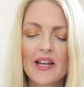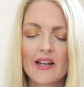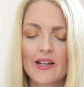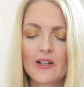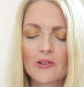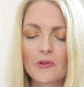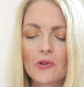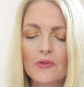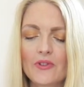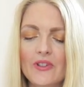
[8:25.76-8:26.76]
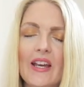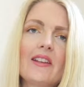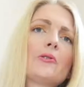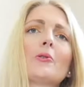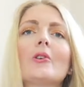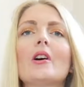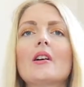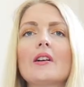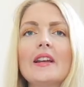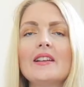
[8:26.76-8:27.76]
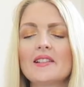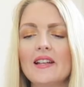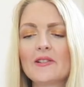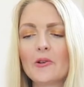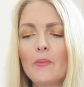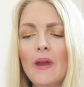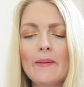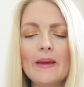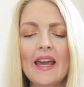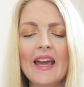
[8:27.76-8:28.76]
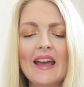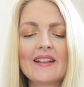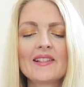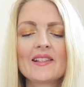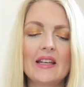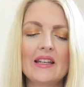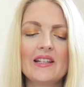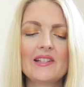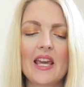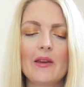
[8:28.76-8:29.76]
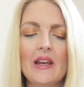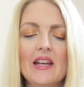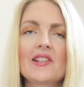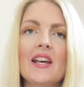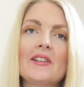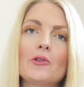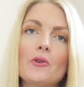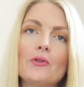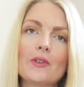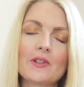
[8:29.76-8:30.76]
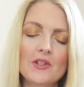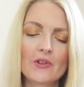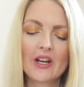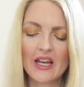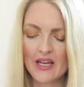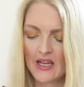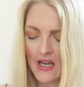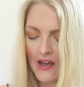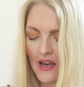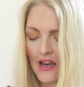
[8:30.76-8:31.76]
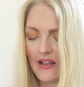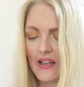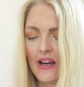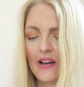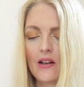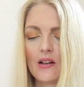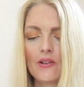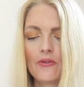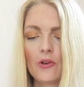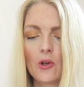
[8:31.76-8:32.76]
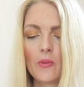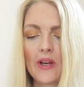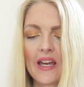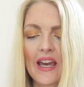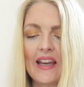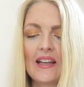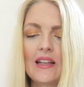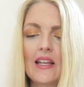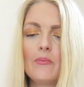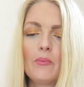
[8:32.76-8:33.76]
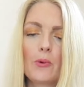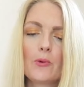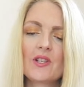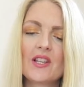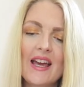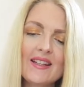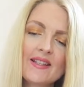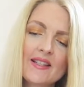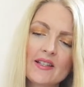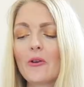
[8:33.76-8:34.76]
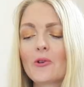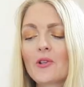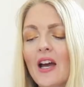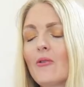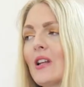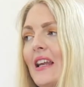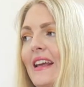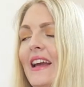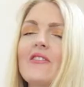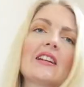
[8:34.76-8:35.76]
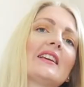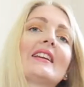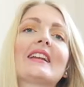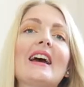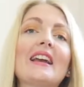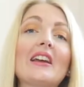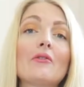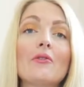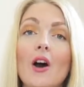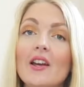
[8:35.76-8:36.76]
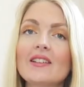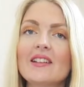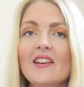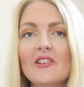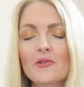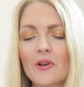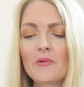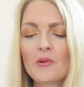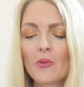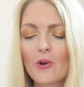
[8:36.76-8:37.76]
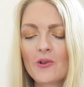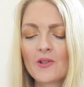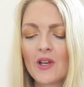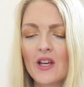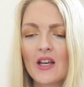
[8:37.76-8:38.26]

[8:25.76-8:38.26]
thing I got off Trendyol are these little baby hats. And these came in a set of three. And they are from Renkli Pusset. And also I will link everything that I can find in the description box.